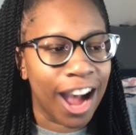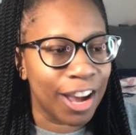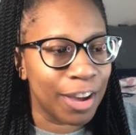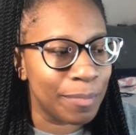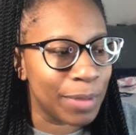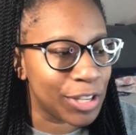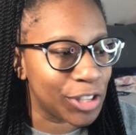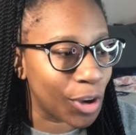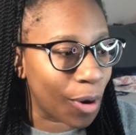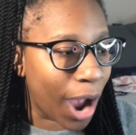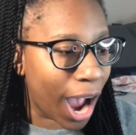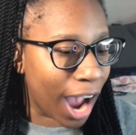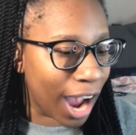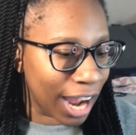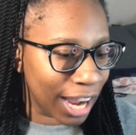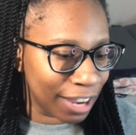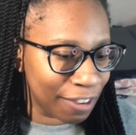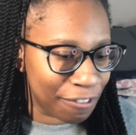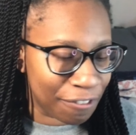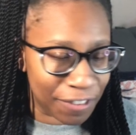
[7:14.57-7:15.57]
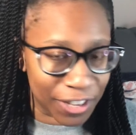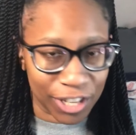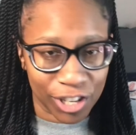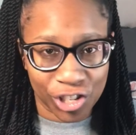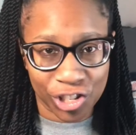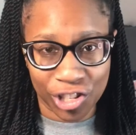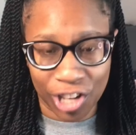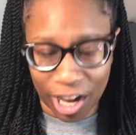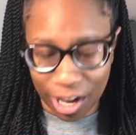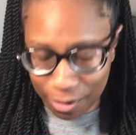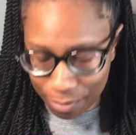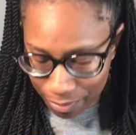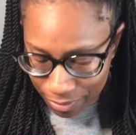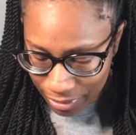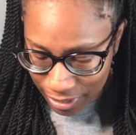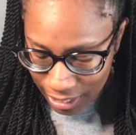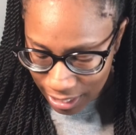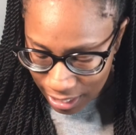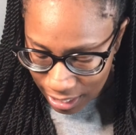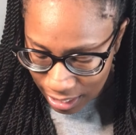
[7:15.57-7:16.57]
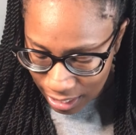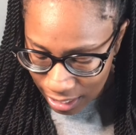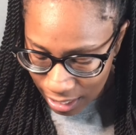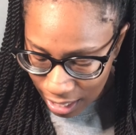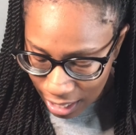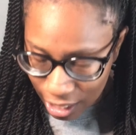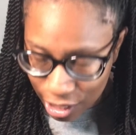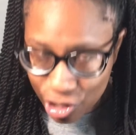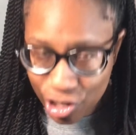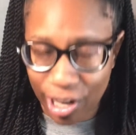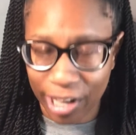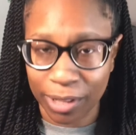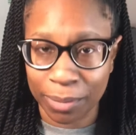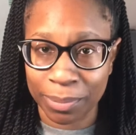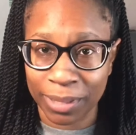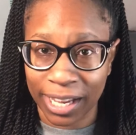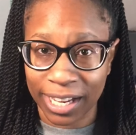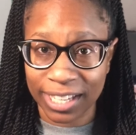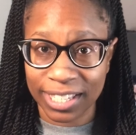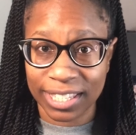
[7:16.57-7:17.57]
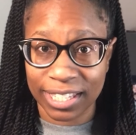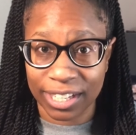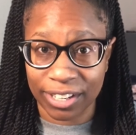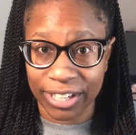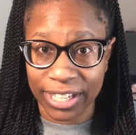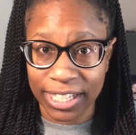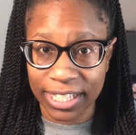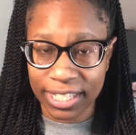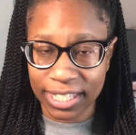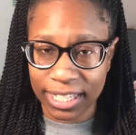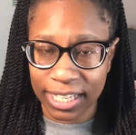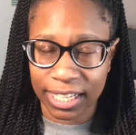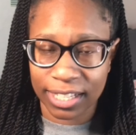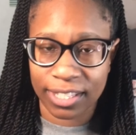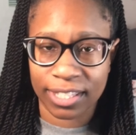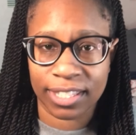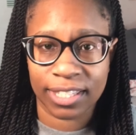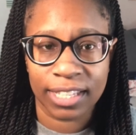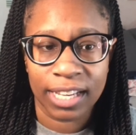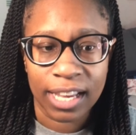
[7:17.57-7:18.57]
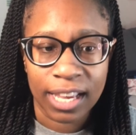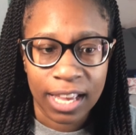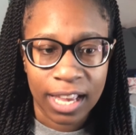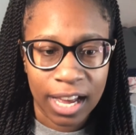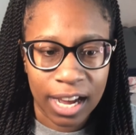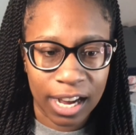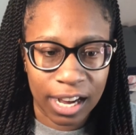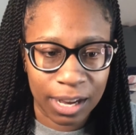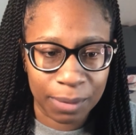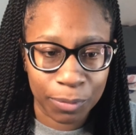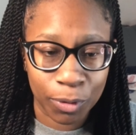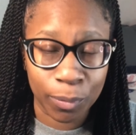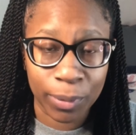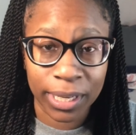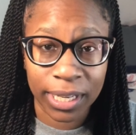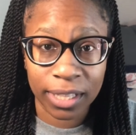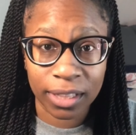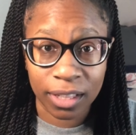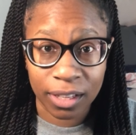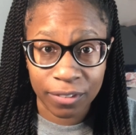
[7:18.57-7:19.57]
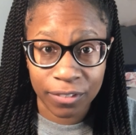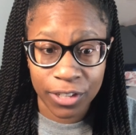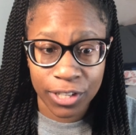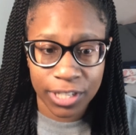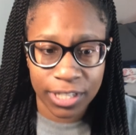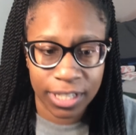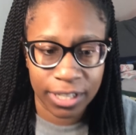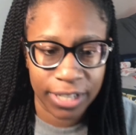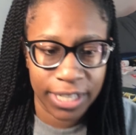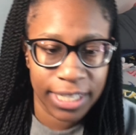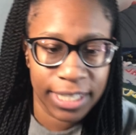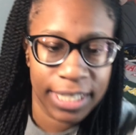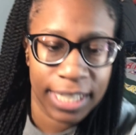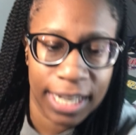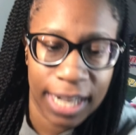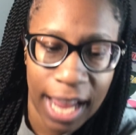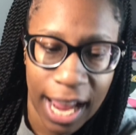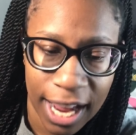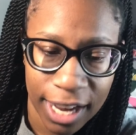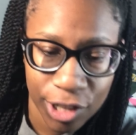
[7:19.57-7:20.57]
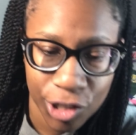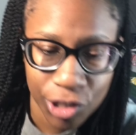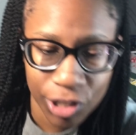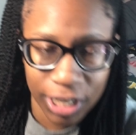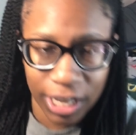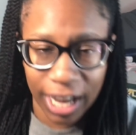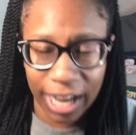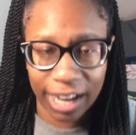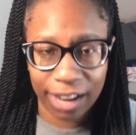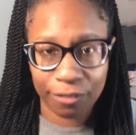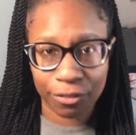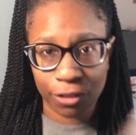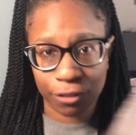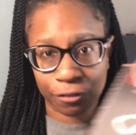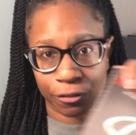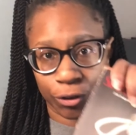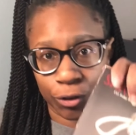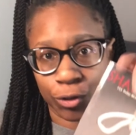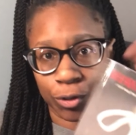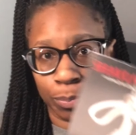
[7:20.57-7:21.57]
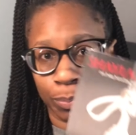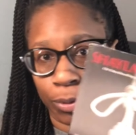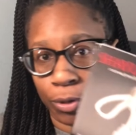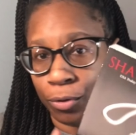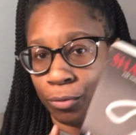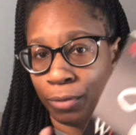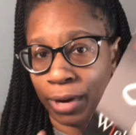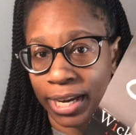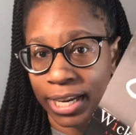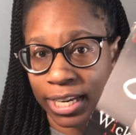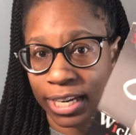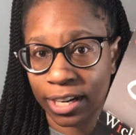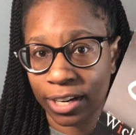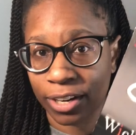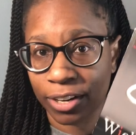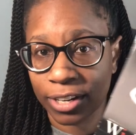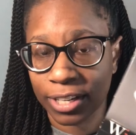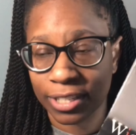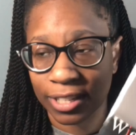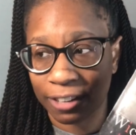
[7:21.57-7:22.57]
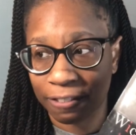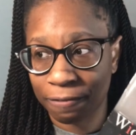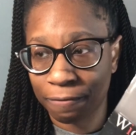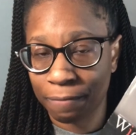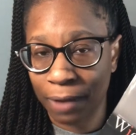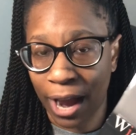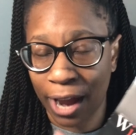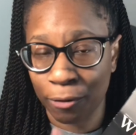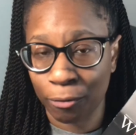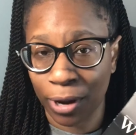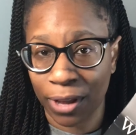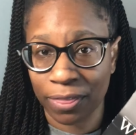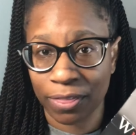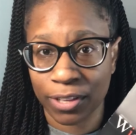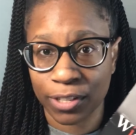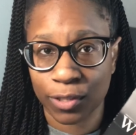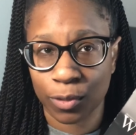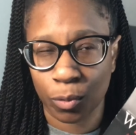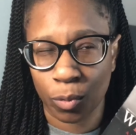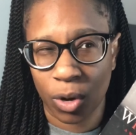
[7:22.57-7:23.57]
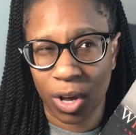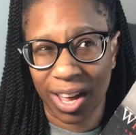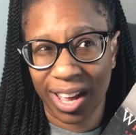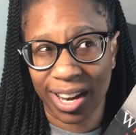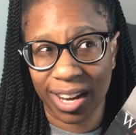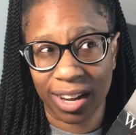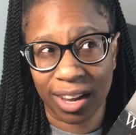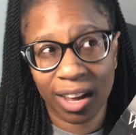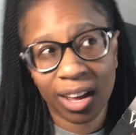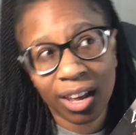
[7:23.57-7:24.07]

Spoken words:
So I finished up the Shayla Black series. It's the Wicked Lover series, and actually I have the first book right here because I read this one